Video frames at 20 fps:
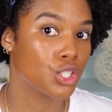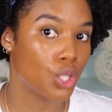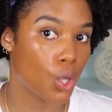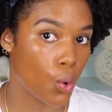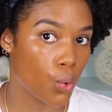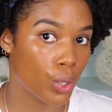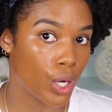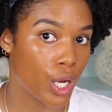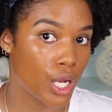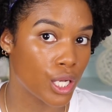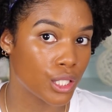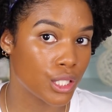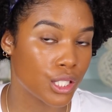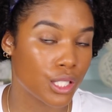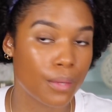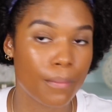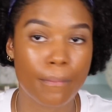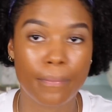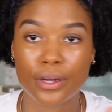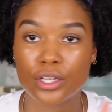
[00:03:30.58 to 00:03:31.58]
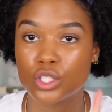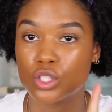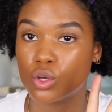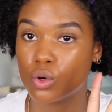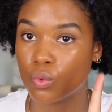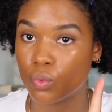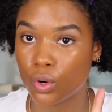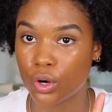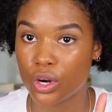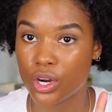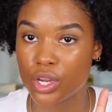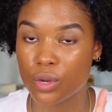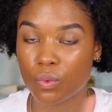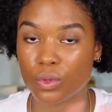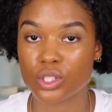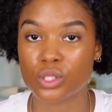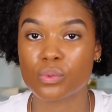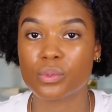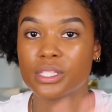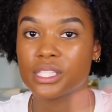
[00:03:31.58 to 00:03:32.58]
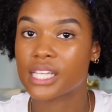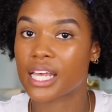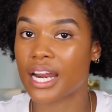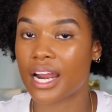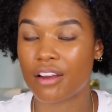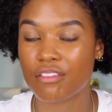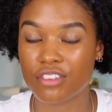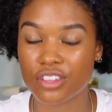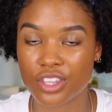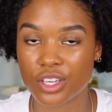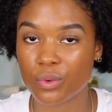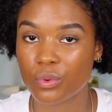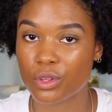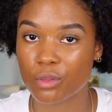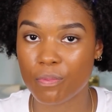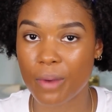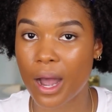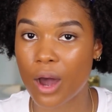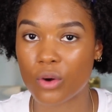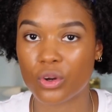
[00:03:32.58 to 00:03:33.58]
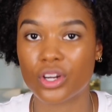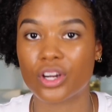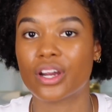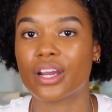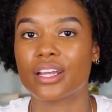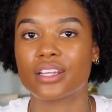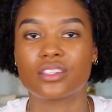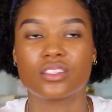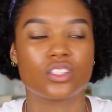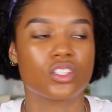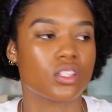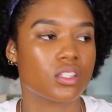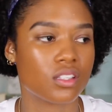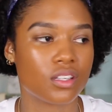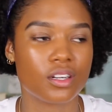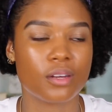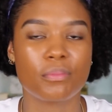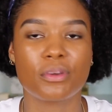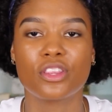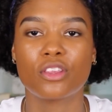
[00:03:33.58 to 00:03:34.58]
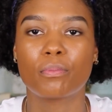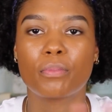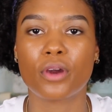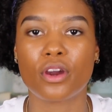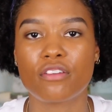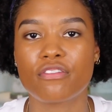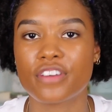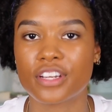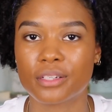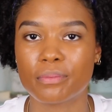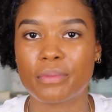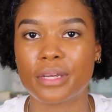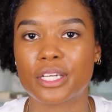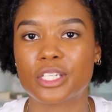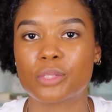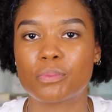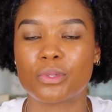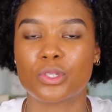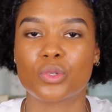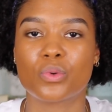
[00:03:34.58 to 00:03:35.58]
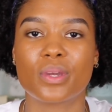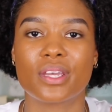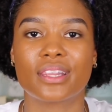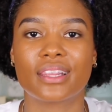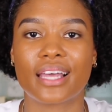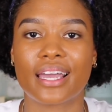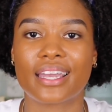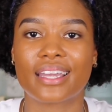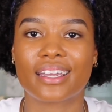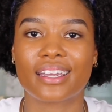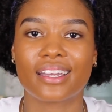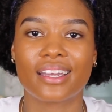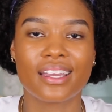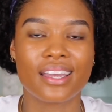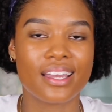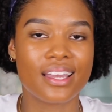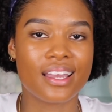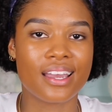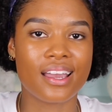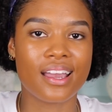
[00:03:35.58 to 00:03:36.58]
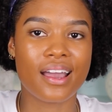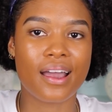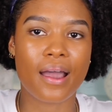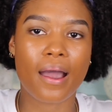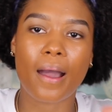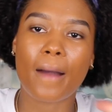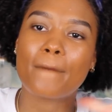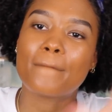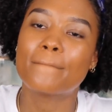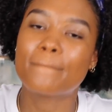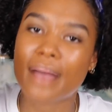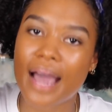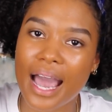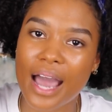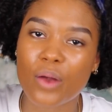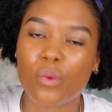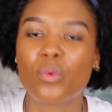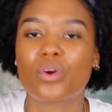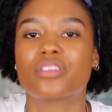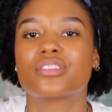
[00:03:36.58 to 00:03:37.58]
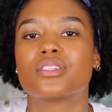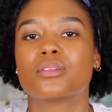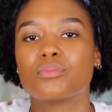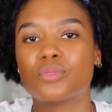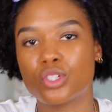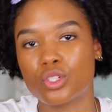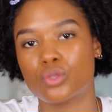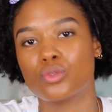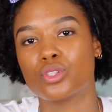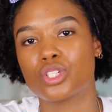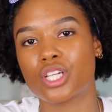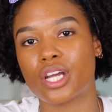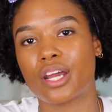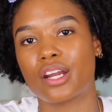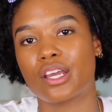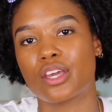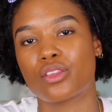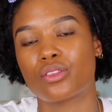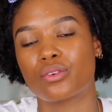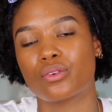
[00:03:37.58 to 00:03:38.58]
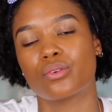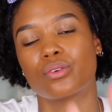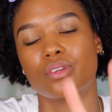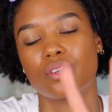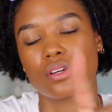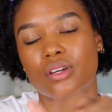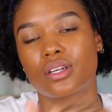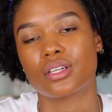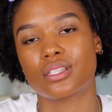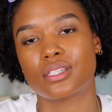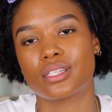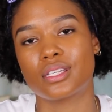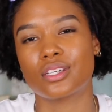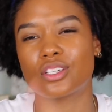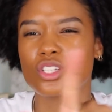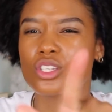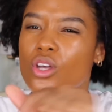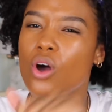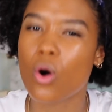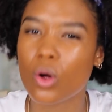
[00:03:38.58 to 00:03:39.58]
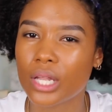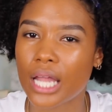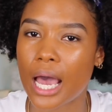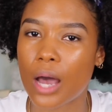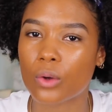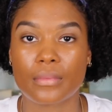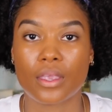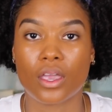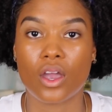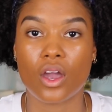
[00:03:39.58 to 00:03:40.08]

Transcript: donut, but don't worry, once we set everything with powder, it's just gonna be the perfect mix between like matte with some dew shining through. You're gonna see, just hold out.